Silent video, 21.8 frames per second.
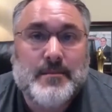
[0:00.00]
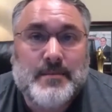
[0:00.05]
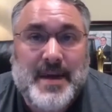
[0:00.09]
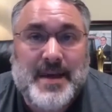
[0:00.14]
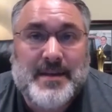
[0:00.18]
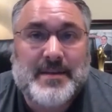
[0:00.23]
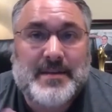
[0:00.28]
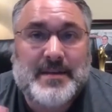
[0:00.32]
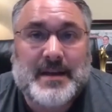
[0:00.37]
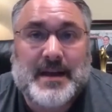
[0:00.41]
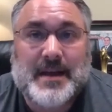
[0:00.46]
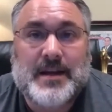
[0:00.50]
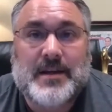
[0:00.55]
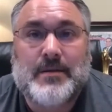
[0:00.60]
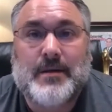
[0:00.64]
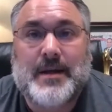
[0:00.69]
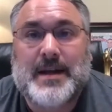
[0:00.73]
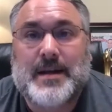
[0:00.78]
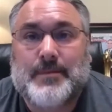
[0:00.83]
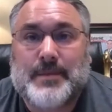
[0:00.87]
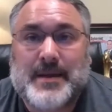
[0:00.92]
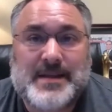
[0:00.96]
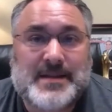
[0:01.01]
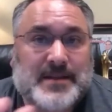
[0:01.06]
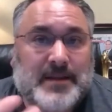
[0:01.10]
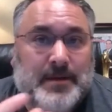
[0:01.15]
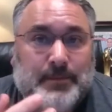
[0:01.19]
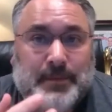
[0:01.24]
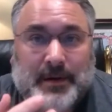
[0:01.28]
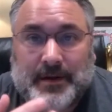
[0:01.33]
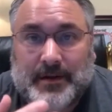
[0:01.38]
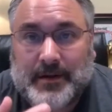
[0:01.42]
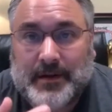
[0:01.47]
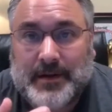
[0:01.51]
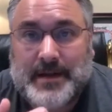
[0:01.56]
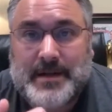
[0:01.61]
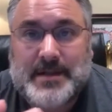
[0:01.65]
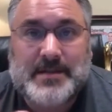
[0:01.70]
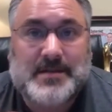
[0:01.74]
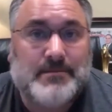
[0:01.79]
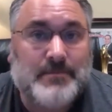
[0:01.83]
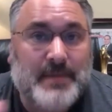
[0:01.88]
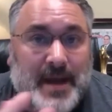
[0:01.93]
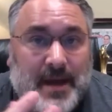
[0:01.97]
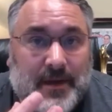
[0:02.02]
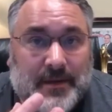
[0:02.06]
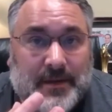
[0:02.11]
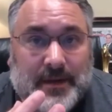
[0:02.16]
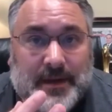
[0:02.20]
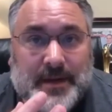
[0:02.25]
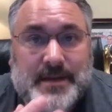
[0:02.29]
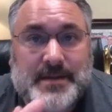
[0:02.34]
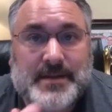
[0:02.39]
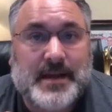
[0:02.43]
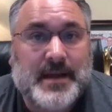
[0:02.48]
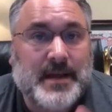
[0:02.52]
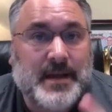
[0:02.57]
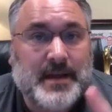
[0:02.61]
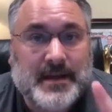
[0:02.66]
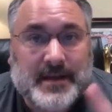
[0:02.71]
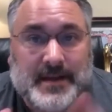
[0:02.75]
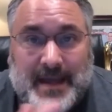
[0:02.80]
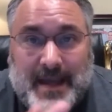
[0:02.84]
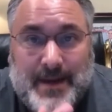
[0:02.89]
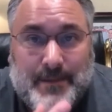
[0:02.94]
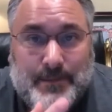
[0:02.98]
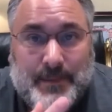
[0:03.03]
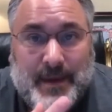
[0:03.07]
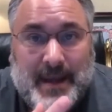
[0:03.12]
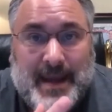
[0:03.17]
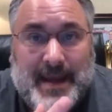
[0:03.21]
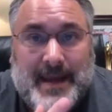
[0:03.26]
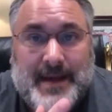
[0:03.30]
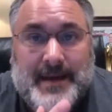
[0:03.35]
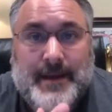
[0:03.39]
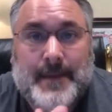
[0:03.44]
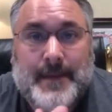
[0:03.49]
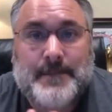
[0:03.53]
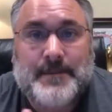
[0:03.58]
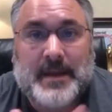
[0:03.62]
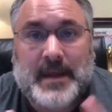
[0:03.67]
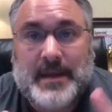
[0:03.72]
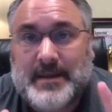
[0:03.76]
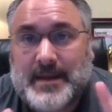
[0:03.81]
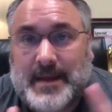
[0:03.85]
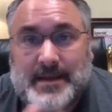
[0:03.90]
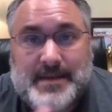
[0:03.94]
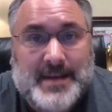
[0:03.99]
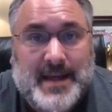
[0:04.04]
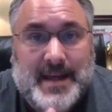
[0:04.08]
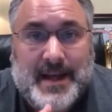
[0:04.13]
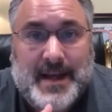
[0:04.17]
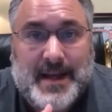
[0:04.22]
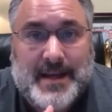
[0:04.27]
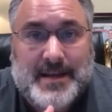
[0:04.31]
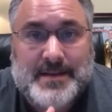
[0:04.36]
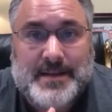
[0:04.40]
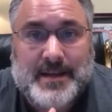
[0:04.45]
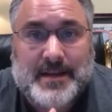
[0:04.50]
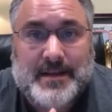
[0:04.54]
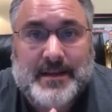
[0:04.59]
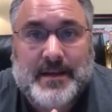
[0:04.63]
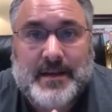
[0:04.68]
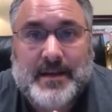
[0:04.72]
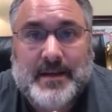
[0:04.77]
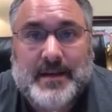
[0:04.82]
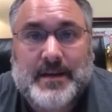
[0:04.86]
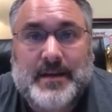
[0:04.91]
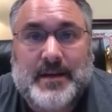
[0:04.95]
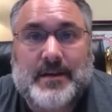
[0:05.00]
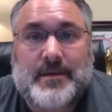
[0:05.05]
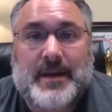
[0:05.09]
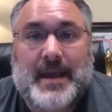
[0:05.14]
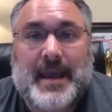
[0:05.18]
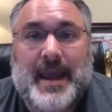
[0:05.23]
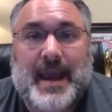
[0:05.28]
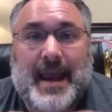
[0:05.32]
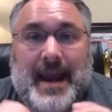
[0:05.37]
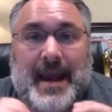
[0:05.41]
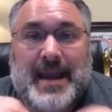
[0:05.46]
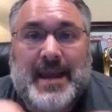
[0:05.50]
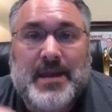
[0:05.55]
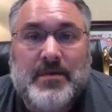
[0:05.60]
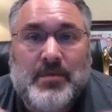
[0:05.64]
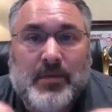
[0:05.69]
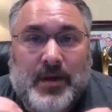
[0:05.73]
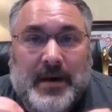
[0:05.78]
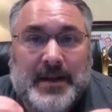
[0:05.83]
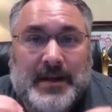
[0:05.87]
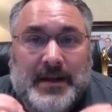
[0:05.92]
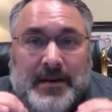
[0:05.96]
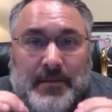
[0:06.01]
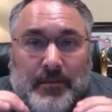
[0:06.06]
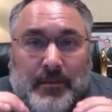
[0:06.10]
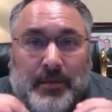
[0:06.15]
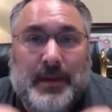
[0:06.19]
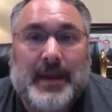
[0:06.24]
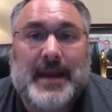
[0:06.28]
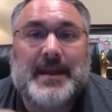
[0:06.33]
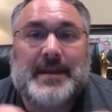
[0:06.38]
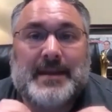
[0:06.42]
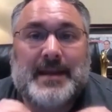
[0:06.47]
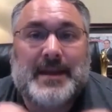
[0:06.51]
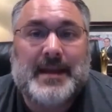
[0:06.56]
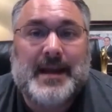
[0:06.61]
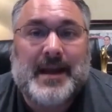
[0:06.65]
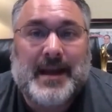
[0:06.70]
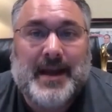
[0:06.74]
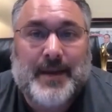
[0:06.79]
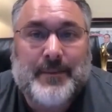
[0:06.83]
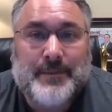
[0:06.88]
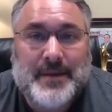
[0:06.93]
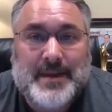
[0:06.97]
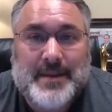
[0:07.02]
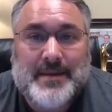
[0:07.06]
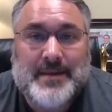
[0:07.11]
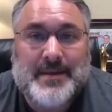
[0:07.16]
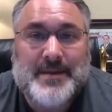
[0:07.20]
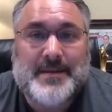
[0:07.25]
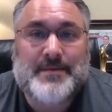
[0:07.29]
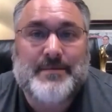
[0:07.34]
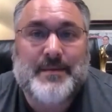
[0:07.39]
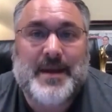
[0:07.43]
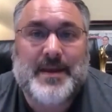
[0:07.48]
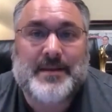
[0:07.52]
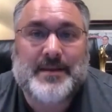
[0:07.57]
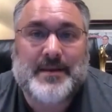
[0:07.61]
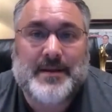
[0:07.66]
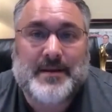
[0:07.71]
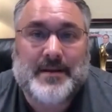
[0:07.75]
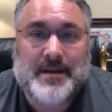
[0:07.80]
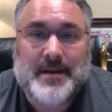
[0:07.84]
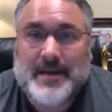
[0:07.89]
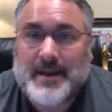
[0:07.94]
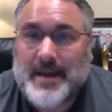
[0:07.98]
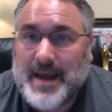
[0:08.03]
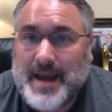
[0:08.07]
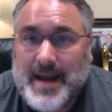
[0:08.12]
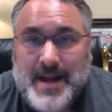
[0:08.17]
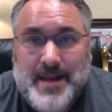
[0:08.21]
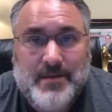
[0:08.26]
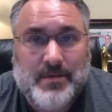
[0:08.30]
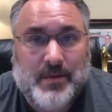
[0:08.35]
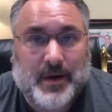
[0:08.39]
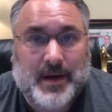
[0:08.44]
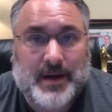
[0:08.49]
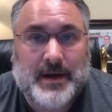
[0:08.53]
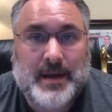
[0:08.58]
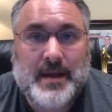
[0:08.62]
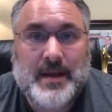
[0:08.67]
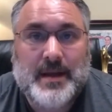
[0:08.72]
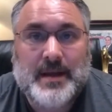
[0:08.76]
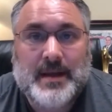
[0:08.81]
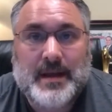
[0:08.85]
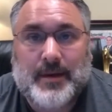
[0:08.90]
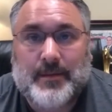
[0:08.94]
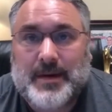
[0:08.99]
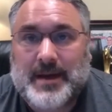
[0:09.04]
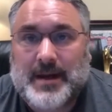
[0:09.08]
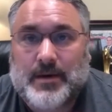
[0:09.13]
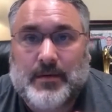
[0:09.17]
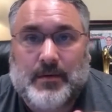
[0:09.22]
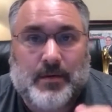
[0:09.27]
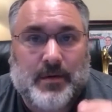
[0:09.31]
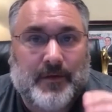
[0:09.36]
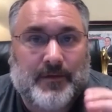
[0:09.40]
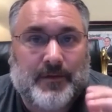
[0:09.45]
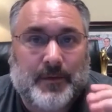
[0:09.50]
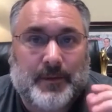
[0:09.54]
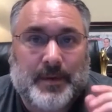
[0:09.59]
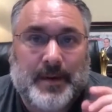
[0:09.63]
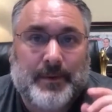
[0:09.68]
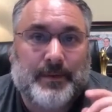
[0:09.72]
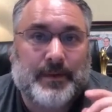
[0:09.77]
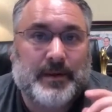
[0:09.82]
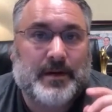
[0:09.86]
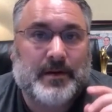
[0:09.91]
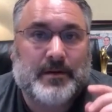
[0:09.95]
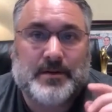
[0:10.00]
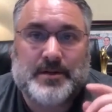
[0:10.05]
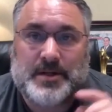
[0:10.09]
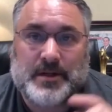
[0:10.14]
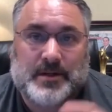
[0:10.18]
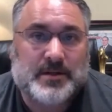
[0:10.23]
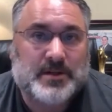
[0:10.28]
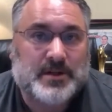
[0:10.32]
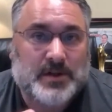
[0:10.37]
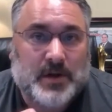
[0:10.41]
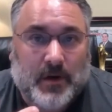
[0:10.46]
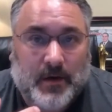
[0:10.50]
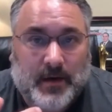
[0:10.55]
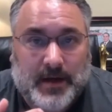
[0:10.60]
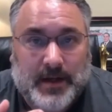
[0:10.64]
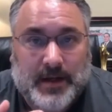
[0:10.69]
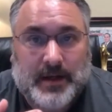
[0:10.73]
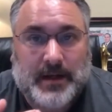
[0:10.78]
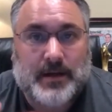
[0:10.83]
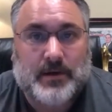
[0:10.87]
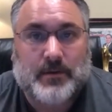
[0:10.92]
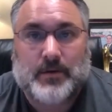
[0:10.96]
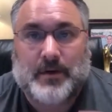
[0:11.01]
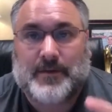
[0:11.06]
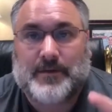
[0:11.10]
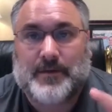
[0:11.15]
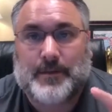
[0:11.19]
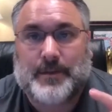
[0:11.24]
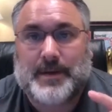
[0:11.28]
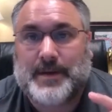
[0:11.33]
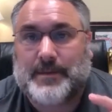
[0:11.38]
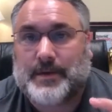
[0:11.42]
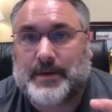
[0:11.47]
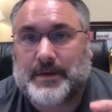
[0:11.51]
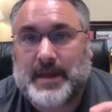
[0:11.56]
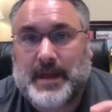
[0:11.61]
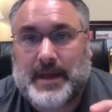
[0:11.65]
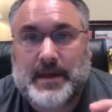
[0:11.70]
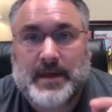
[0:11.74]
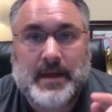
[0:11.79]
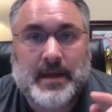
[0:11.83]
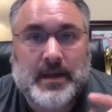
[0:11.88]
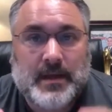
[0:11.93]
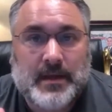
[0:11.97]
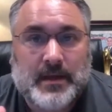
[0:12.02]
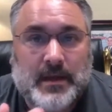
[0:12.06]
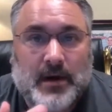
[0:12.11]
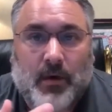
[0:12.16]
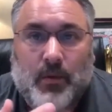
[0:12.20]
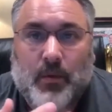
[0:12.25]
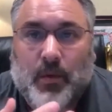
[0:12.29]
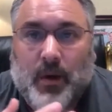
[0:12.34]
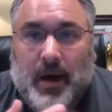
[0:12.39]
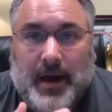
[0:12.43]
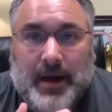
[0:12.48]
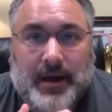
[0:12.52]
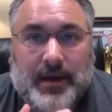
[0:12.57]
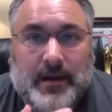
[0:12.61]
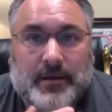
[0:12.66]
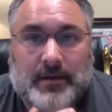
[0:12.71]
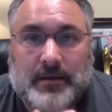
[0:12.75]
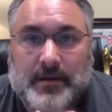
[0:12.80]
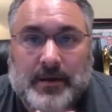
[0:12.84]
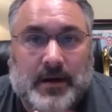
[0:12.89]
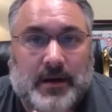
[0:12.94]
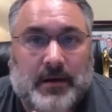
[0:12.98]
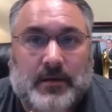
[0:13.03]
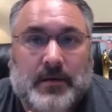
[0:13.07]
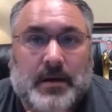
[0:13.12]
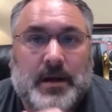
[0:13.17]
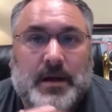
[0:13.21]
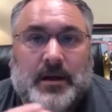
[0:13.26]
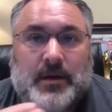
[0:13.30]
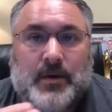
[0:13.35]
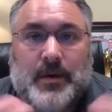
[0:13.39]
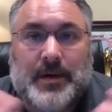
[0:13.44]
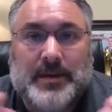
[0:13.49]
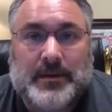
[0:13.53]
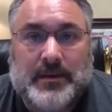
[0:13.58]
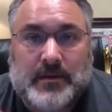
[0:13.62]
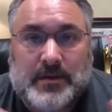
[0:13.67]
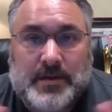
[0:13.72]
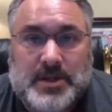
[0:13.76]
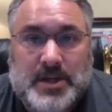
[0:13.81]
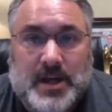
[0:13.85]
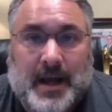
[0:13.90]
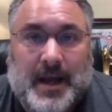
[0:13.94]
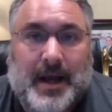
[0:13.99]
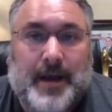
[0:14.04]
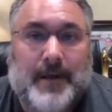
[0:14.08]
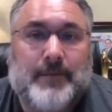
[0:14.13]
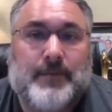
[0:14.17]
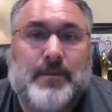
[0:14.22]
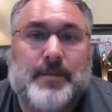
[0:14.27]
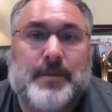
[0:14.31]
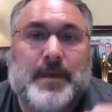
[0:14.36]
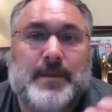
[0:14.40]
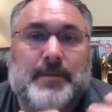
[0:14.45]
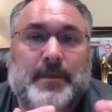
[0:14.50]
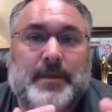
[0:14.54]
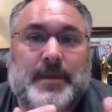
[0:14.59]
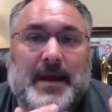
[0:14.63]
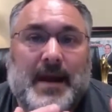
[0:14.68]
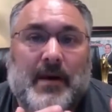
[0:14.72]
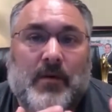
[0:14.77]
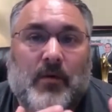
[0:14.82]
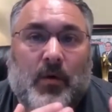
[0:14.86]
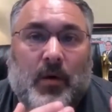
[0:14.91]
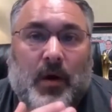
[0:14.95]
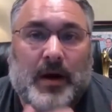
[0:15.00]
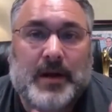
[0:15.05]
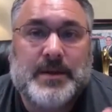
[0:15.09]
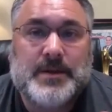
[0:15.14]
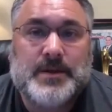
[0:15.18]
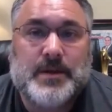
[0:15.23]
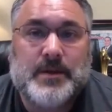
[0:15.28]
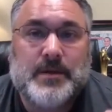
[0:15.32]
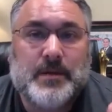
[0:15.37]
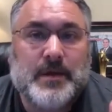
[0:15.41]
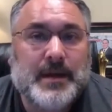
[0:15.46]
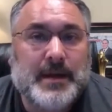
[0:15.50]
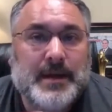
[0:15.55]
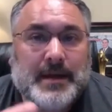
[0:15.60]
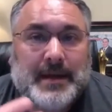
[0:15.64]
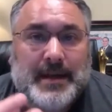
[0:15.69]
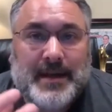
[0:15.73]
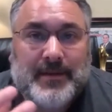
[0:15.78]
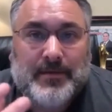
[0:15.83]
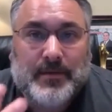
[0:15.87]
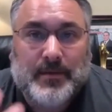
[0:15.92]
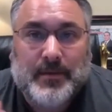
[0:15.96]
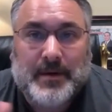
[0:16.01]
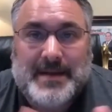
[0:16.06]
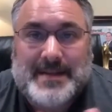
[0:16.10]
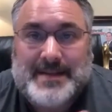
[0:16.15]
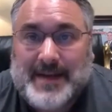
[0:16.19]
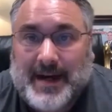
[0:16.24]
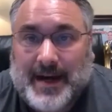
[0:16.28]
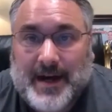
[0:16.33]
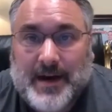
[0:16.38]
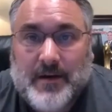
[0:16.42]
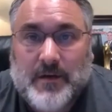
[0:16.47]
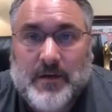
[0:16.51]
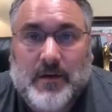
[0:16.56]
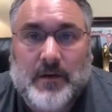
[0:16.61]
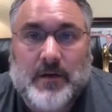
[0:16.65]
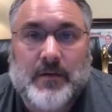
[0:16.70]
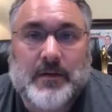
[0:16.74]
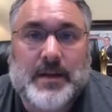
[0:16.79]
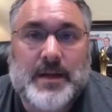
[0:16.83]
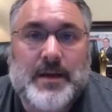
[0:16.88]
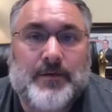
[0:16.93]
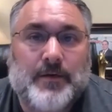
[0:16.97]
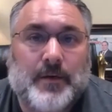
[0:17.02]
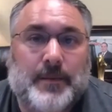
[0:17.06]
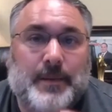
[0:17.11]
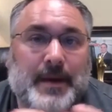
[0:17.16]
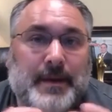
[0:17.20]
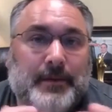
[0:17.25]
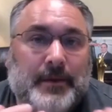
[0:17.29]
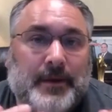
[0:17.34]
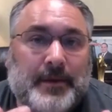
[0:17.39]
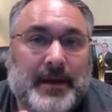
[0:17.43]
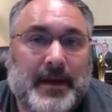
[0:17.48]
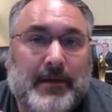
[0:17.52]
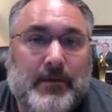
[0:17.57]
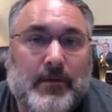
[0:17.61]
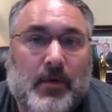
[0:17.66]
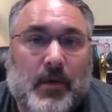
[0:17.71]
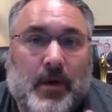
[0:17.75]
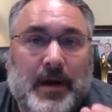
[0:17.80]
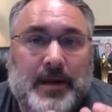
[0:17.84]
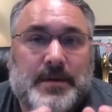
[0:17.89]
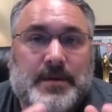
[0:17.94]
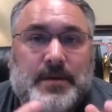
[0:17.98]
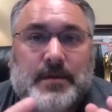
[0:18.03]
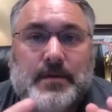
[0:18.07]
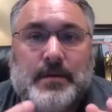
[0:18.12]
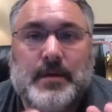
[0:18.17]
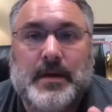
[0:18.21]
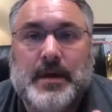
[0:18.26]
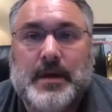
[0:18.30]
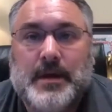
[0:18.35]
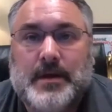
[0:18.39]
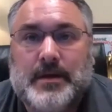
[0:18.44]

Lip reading: method that I created. Basically build a list, mail a list, get paid, and then 10X it. Anyone can blatantly copy this method. Anyone. I mean, it'll work for people that are just starting. It'll work for people that, want to, quit their job, for people that want to even retire early, for people that want to,